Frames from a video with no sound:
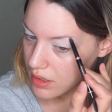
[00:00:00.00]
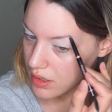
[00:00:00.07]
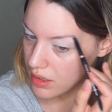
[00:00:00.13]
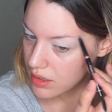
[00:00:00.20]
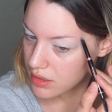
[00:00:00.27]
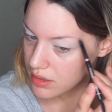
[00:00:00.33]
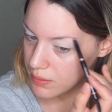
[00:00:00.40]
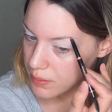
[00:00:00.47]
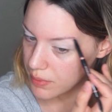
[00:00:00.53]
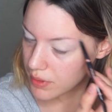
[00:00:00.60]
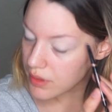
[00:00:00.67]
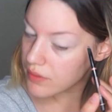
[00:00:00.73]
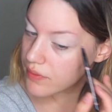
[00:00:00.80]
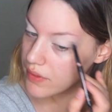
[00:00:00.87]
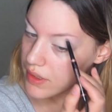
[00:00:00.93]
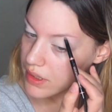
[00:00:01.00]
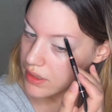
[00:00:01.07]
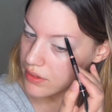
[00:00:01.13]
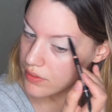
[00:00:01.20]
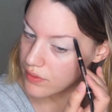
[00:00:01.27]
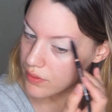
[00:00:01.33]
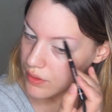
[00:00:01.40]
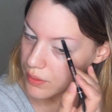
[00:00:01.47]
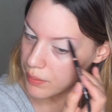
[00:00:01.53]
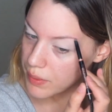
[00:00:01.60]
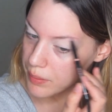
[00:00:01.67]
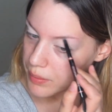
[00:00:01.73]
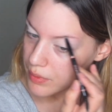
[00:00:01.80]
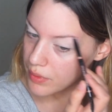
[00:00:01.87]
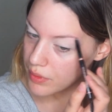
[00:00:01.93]
it's perfect for
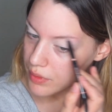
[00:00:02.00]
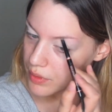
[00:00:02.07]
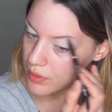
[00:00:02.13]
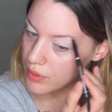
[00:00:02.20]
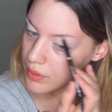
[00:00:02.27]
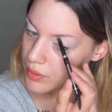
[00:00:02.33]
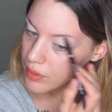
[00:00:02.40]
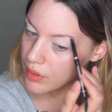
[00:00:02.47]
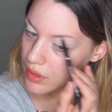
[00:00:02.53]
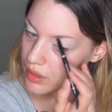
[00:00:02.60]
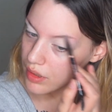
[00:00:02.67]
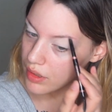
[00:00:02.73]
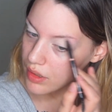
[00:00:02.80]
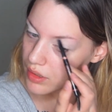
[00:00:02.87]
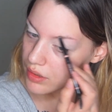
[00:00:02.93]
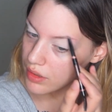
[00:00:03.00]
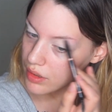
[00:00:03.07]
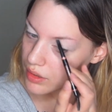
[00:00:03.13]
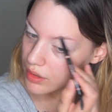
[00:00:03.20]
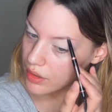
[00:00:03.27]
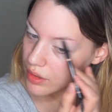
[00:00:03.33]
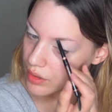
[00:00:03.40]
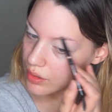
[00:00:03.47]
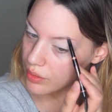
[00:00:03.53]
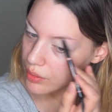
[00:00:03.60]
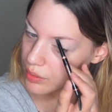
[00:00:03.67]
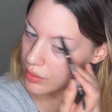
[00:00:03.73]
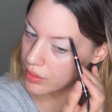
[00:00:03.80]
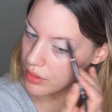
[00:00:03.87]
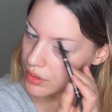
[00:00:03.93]
people who are on the
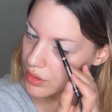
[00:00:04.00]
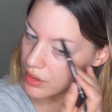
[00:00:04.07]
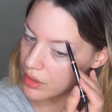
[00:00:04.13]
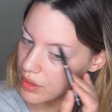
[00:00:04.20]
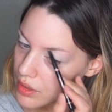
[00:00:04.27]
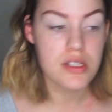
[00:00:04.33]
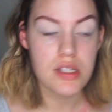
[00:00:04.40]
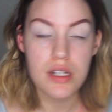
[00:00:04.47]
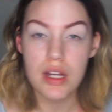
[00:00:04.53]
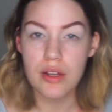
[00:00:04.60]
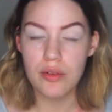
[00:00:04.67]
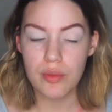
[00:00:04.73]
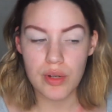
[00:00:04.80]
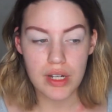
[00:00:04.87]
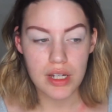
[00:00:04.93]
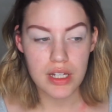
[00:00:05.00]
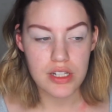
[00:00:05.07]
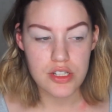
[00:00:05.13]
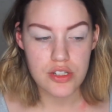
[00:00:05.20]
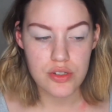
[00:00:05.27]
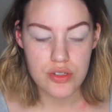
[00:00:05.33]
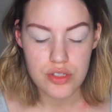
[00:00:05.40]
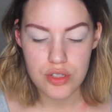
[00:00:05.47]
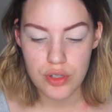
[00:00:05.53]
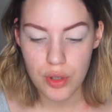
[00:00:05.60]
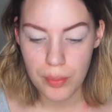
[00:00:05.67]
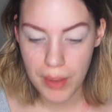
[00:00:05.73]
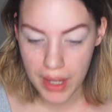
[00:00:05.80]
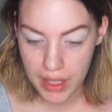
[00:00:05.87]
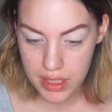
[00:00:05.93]
go. So now what I like to do is to go
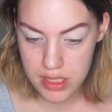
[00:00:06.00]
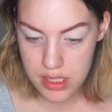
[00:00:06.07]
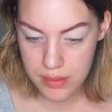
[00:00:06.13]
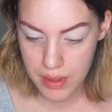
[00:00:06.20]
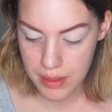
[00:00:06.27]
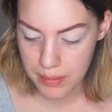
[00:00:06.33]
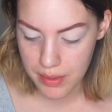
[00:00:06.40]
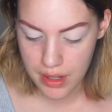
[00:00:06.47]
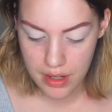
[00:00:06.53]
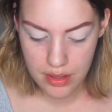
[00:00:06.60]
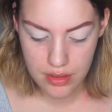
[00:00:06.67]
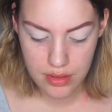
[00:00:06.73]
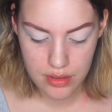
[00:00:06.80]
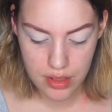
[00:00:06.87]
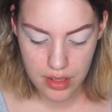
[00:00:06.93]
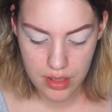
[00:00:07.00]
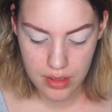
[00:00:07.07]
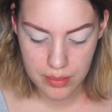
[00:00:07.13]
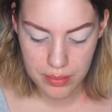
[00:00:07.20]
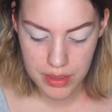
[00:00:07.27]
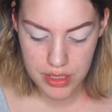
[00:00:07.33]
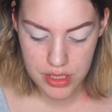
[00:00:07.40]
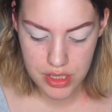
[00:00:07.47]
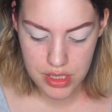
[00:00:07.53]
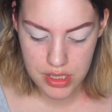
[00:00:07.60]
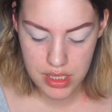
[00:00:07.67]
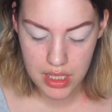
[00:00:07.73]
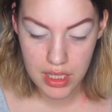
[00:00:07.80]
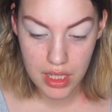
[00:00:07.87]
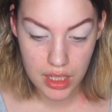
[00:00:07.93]
back into my brow and just
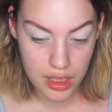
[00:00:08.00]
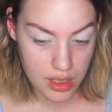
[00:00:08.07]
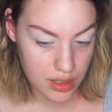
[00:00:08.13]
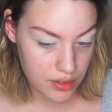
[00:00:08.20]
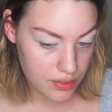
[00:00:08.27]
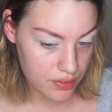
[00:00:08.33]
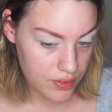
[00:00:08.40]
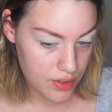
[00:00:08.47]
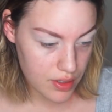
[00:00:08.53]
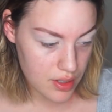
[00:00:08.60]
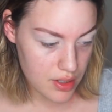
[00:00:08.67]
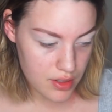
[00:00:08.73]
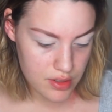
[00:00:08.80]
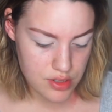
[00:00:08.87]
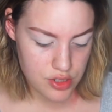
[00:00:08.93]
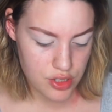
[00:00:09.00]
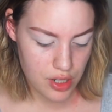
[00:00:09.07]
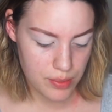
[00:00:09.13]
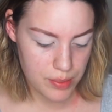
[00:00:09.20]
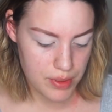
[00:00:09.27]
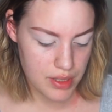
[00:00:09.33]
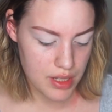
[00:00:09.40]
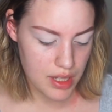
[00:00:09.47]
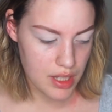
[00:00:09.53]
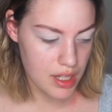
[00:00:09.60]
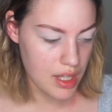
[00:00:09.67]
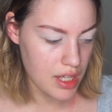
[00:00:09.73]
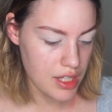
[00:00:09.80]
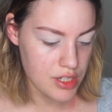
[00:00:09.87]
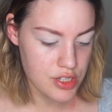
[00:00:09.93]
like kind of sharpen the
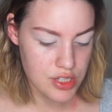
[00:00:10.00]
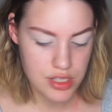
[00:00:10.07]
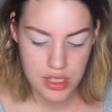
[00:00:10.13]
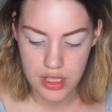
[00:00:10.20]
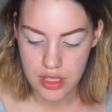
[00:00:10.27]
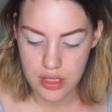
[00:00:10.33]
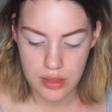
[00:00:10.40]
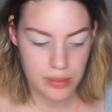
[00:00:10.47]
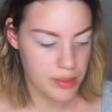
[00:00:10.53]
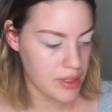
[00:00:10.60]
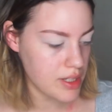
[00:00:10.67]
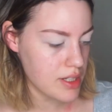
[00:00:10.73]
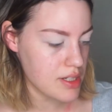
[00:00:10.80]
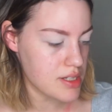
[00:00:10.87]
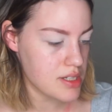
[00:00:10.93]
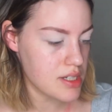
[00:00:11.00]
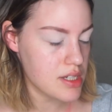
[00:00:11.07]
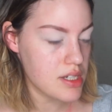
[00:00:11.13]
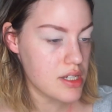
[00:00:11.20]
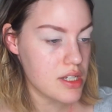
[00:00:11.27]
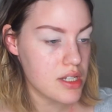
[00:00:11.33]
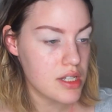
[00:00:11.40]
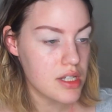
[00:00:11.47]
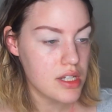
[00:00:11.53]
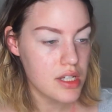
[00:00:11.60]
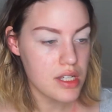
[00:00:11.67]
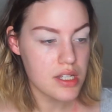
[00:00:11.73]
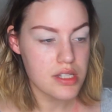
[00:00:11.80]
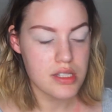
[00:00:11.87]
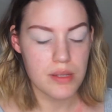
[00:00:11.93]
edges a little bit.
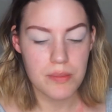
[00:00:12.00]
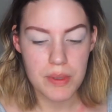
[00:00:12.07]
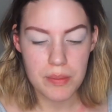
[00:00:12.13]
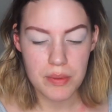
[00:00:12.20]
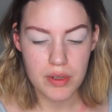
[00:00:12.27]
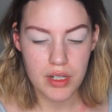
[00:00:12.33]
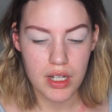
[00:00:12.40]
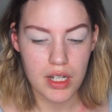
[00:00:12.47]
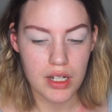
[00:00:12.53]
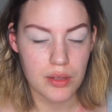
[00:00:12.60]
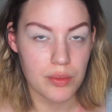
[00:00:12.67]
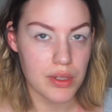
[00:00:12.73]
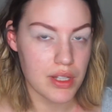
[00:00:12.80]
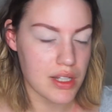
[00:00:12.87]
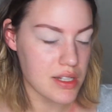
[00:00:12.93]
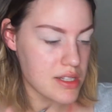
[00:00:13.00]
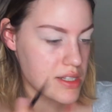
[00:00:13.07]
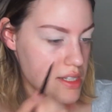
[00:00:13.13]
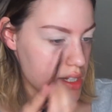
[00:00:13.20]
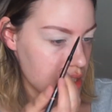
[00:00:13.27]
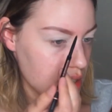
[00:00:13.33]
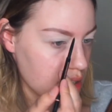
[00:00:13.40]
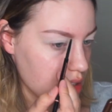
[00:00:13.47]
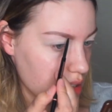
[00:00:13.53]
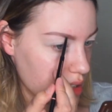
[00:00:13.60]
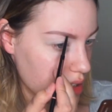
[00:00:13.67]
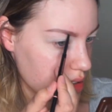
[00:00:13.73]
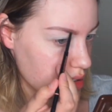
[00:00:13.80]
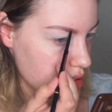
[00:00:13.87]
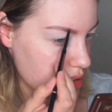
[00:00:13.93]
Some people cut it with concealer and
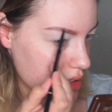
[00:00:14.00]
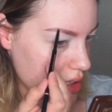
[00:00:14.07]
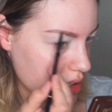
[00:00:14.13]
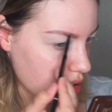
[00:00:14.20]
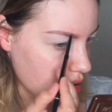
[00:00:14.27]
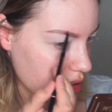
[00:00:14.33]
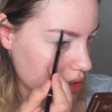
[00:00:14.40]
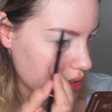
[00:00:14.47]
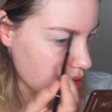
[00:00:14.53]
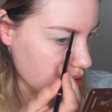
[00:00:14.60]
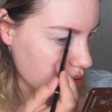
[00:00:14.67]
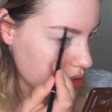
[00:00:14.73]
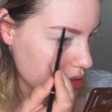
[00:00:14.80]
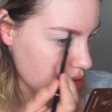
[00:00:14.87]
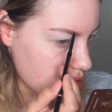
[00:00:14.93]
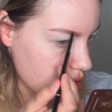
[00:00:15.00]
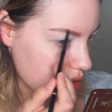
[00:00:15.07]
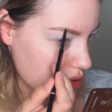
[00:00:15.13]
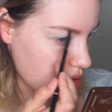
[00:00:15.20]
I just kind of like to just